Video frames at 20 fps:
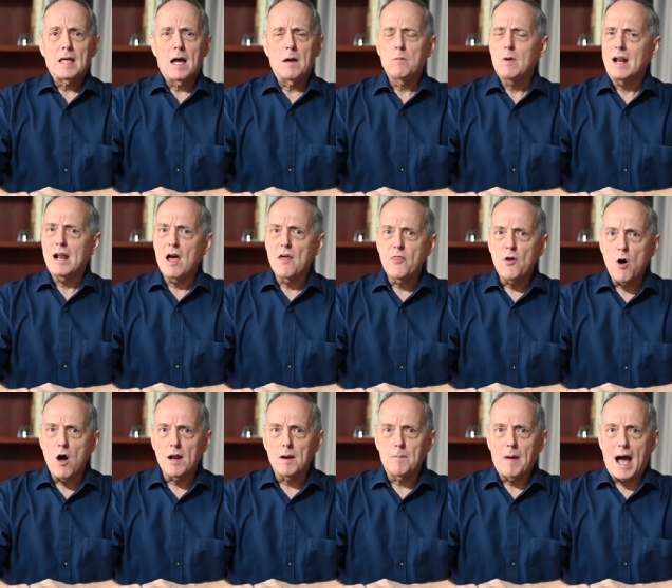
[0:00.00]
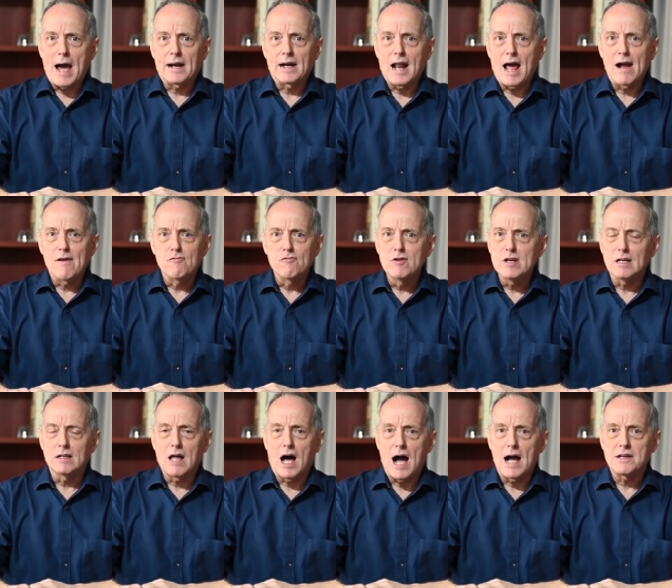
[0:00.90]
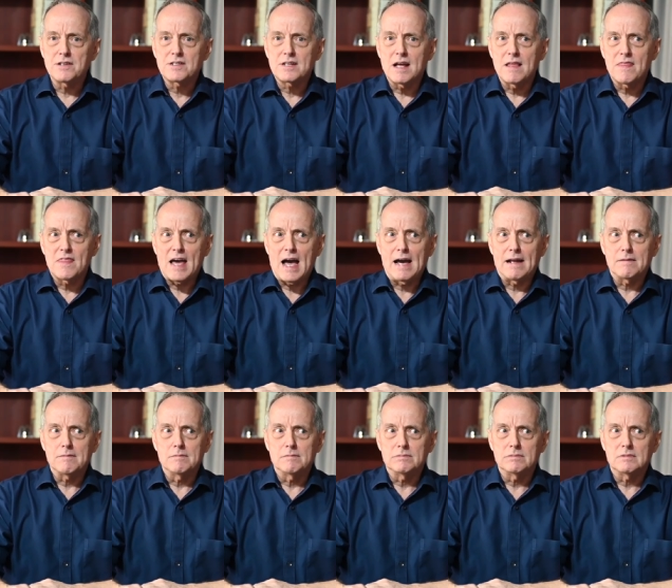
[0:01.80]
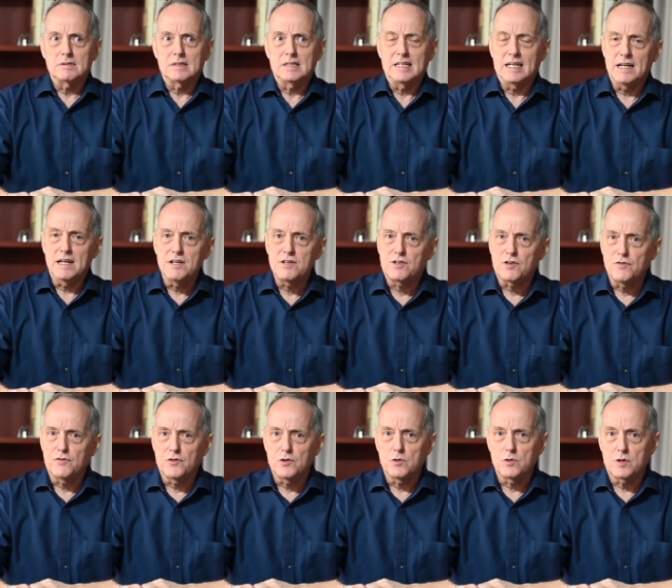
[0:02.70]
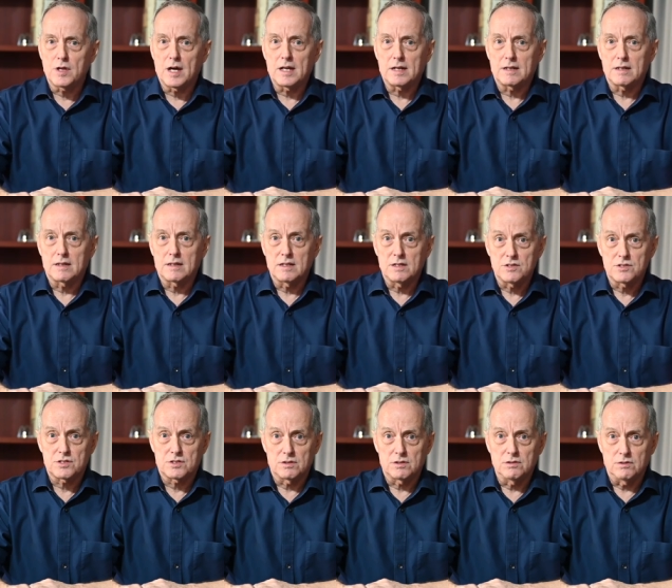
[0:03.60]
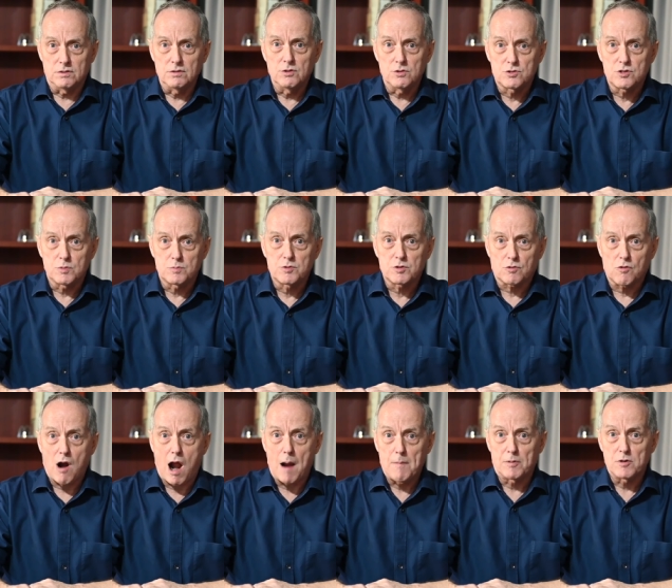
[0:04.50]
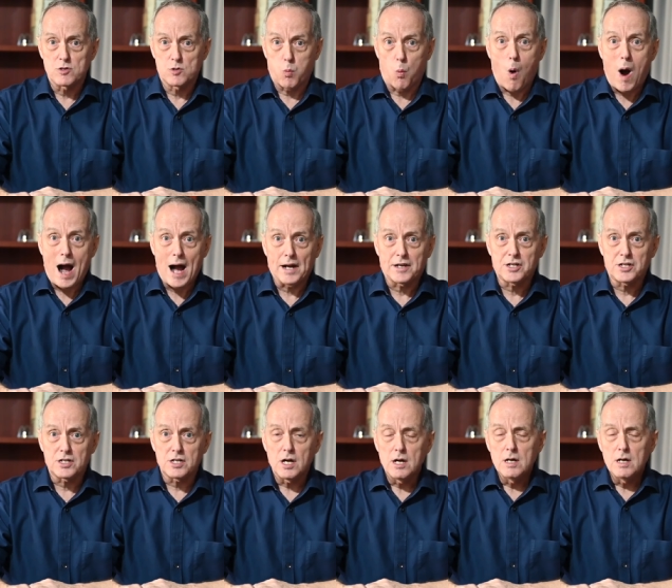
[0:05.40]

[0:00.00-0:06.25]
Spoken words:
And when I thought about it, I realized that the interview that these new subscribers watched